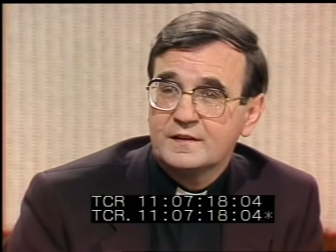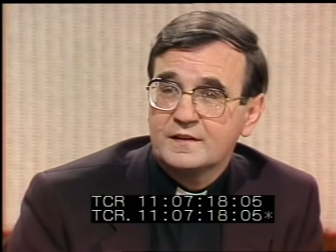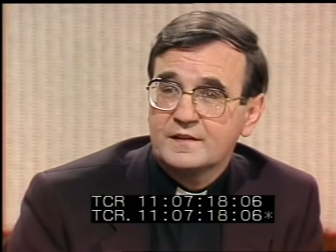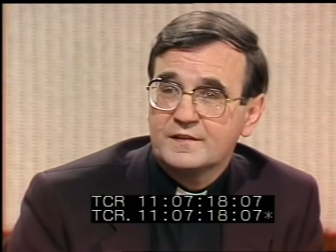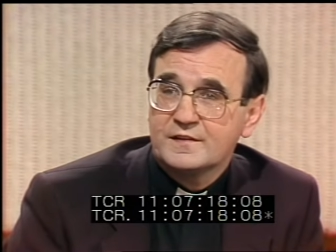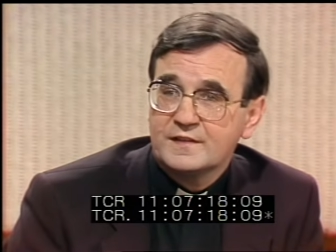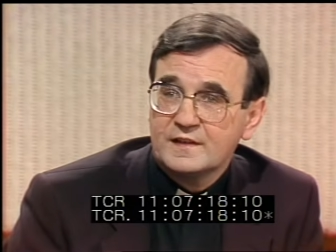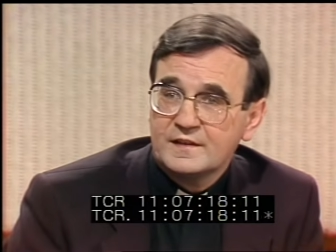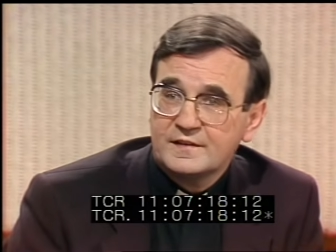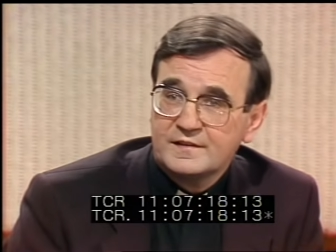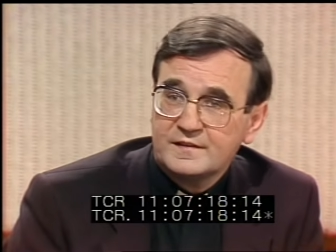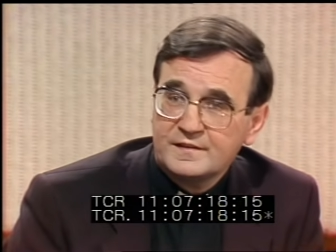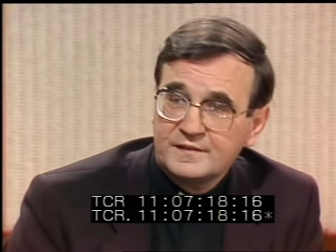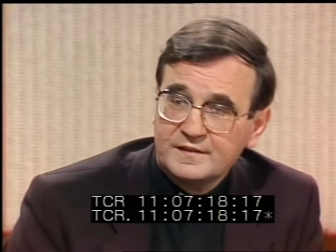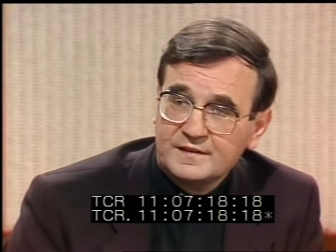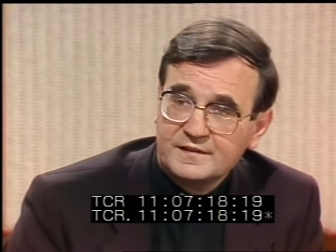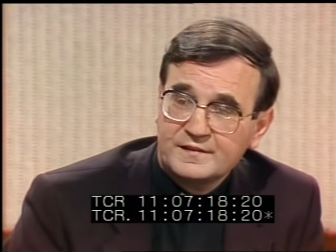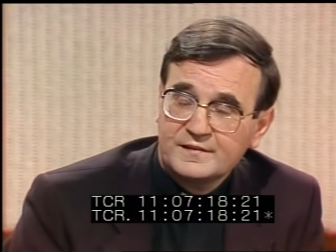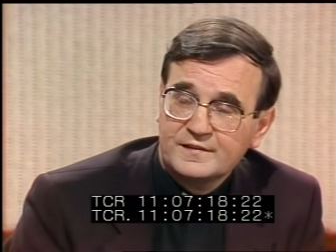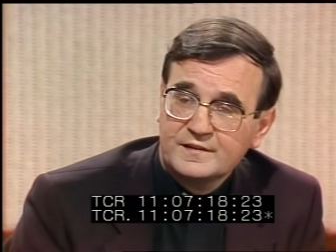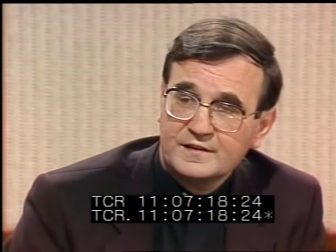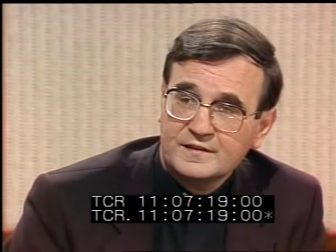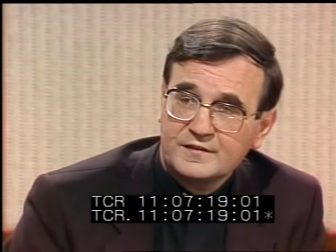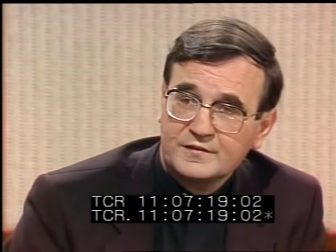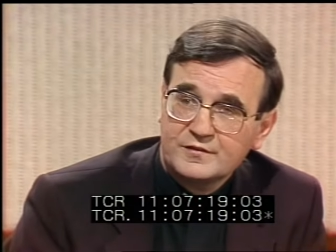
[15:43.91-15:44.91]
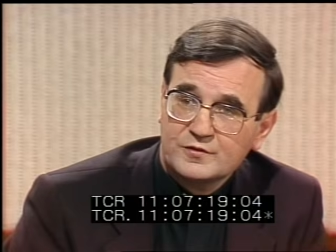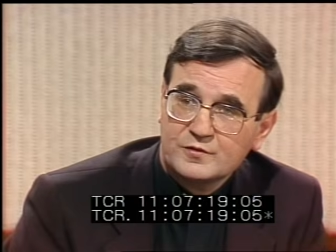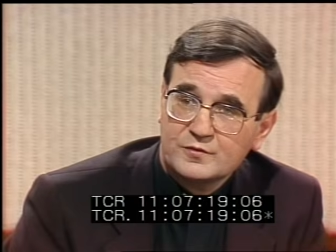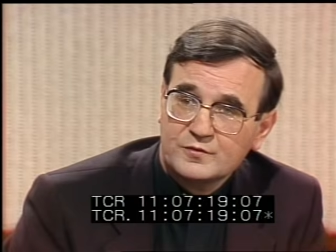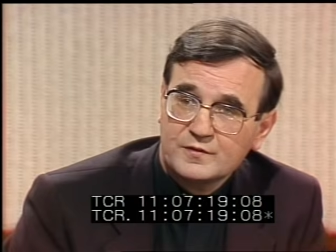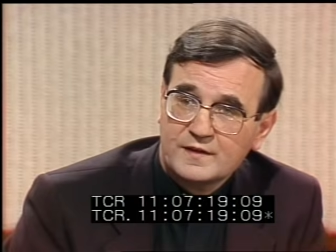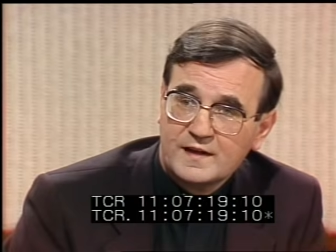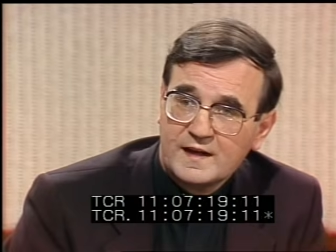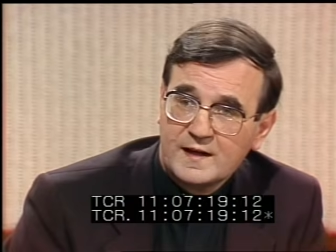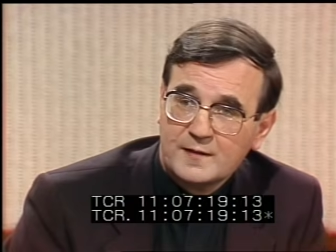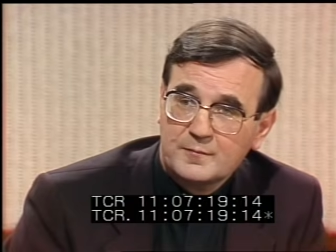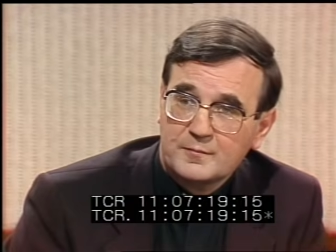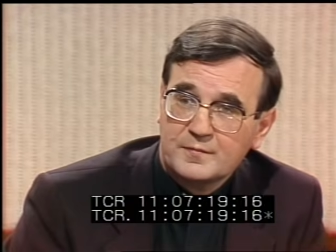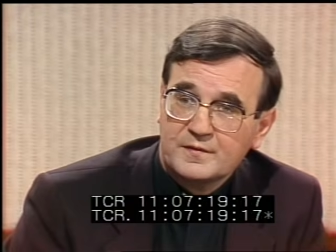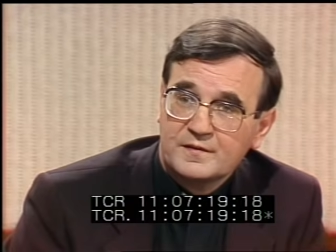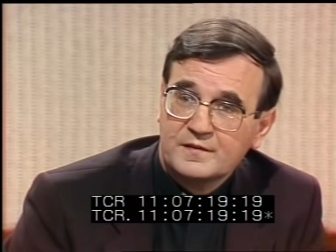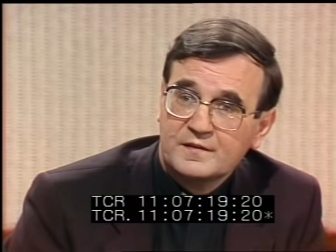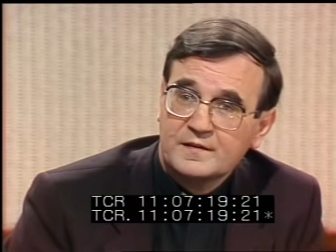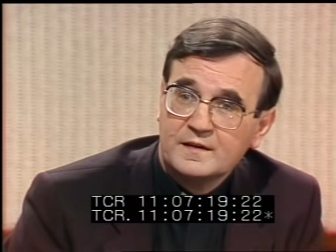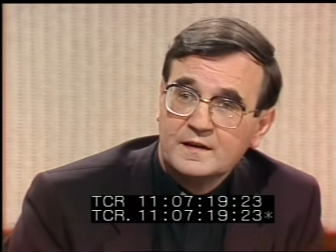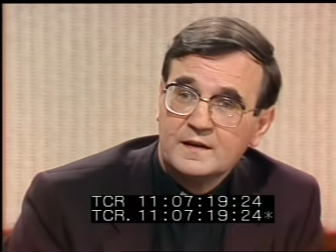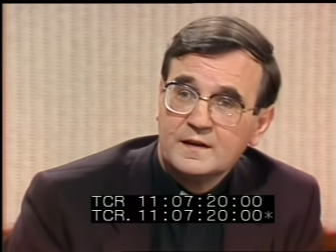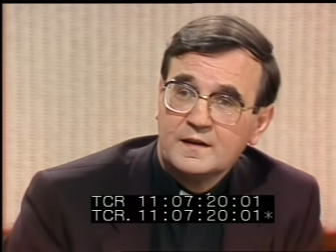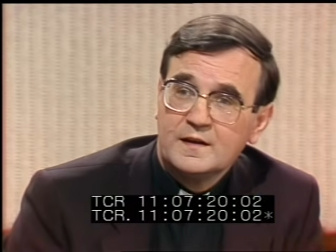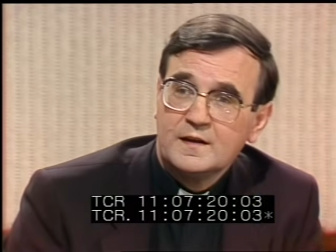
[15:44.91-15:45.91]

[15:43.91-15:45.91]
It's not that these things don't happen,